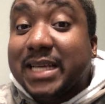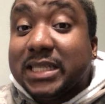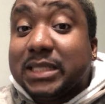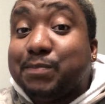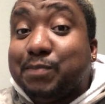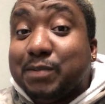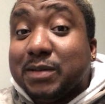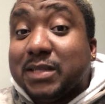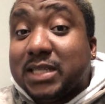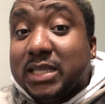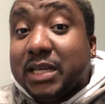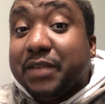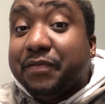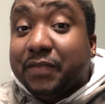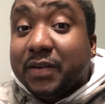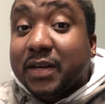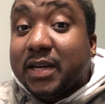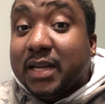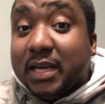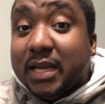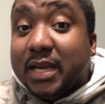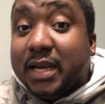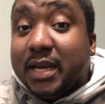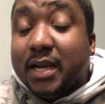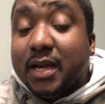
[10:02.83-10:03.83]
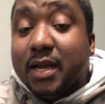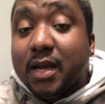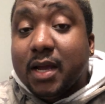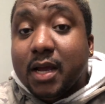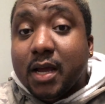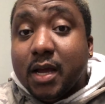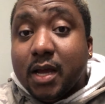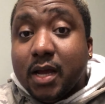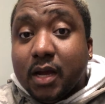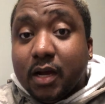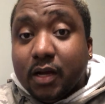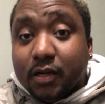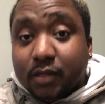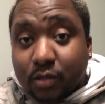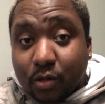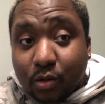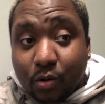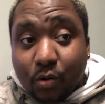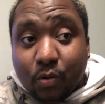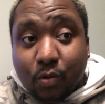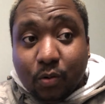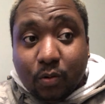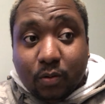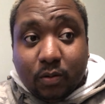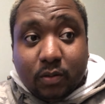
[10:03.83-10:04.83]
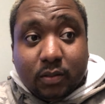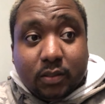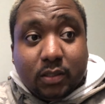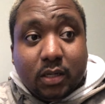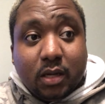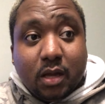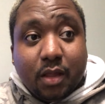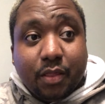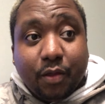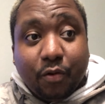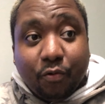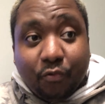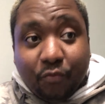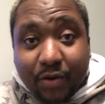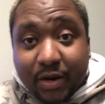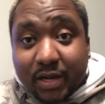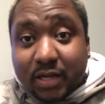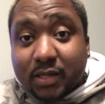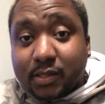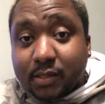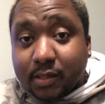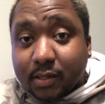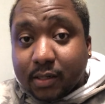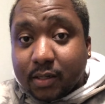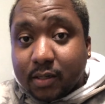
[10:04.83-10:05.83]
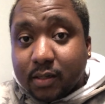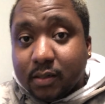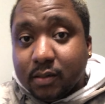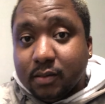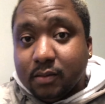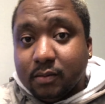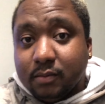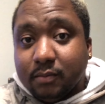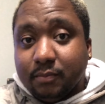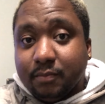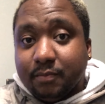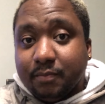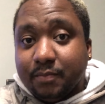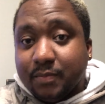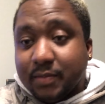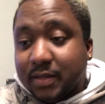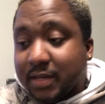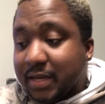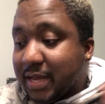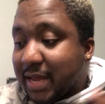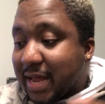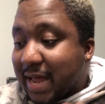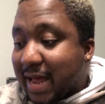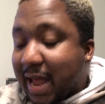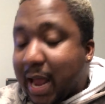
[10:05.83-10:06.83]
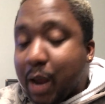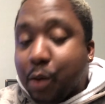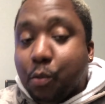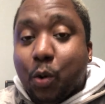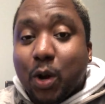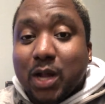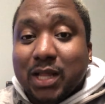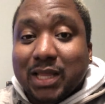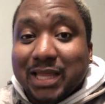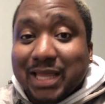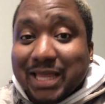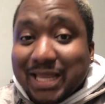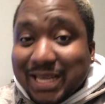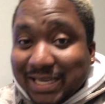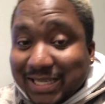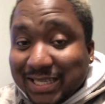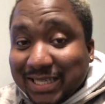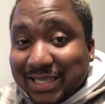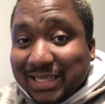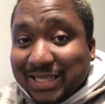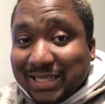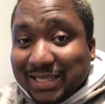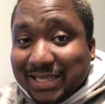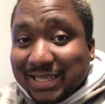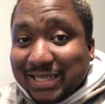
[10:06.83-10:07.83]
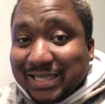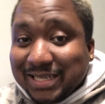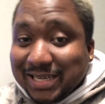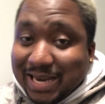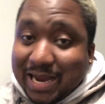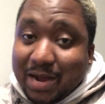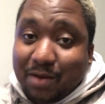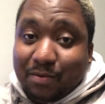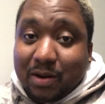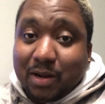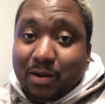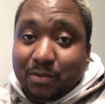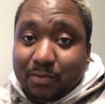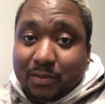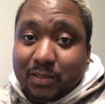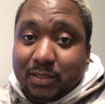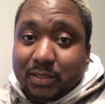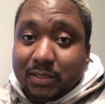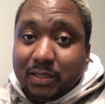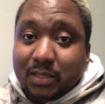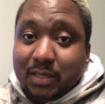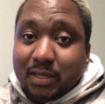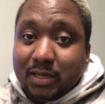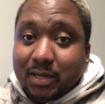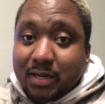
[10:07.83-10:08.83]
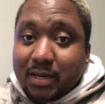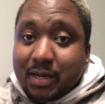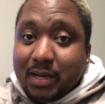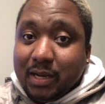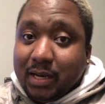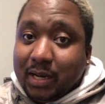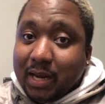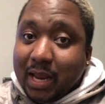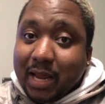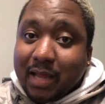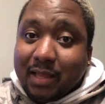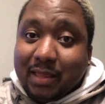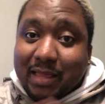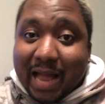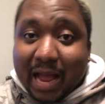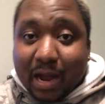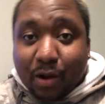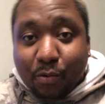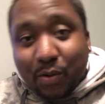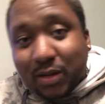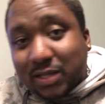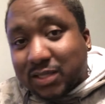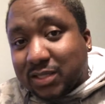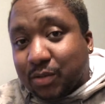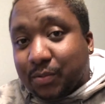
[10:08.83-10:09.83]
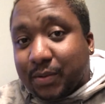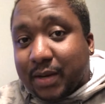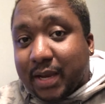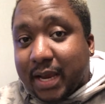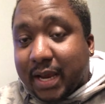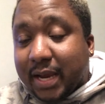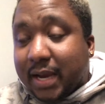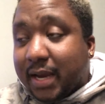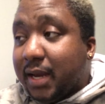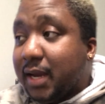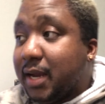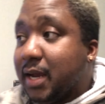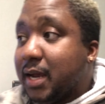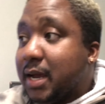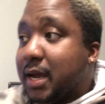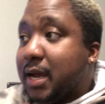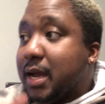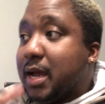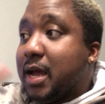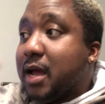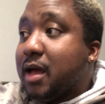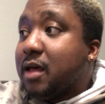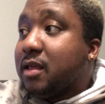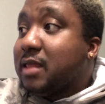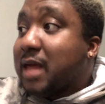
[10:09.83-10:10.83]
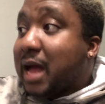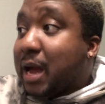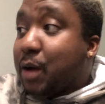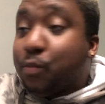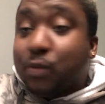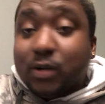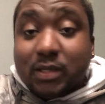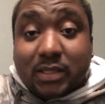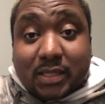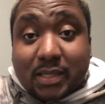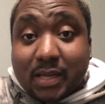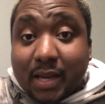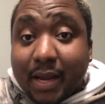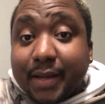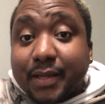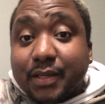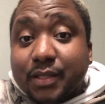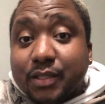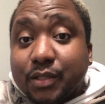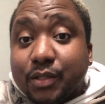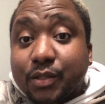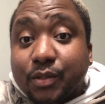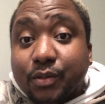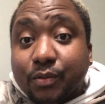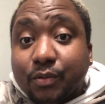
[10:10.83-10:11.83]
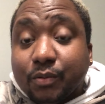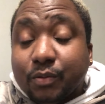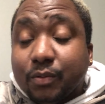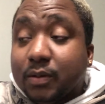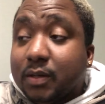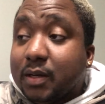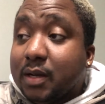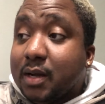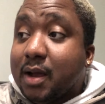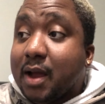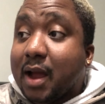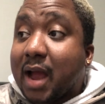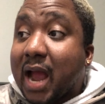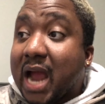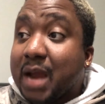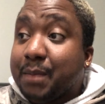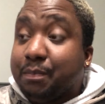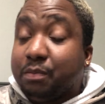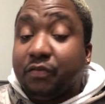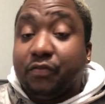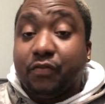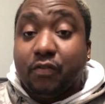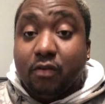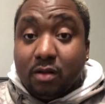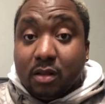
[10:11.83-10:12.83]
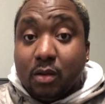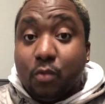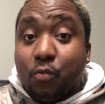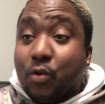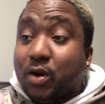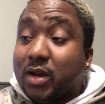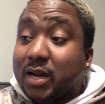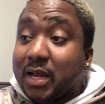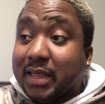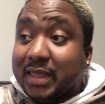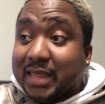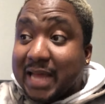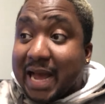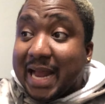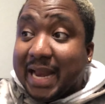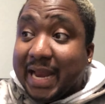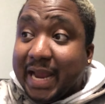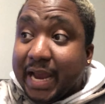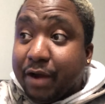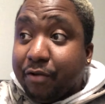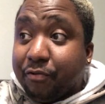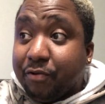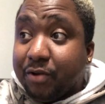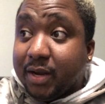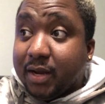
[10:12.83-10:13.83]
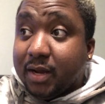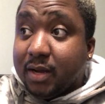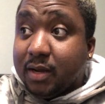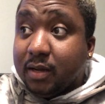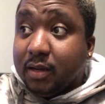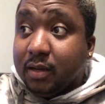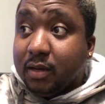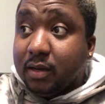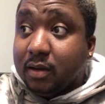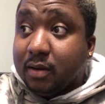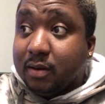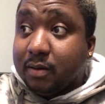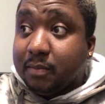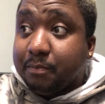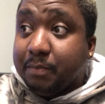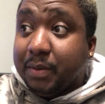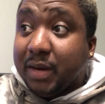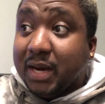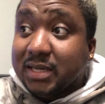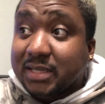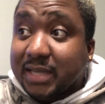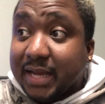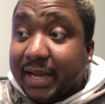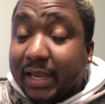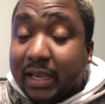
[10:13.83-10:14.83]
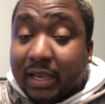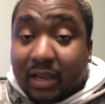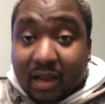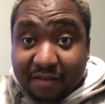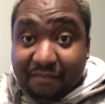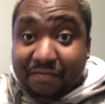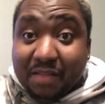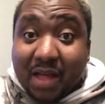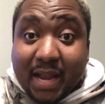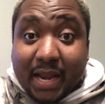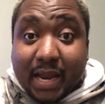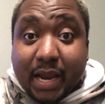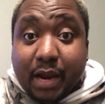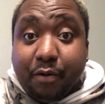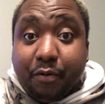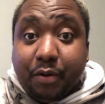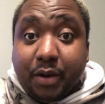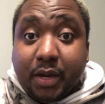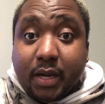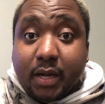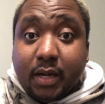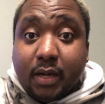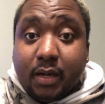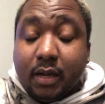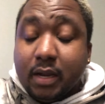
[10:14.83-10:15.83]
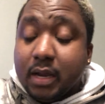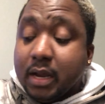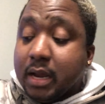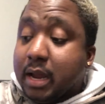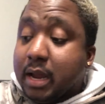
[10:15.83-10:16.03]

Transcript: specifically told the realtor I want this townhouse. Like that one's okay, that one's nice too. I prefer the one in that area because I love that area,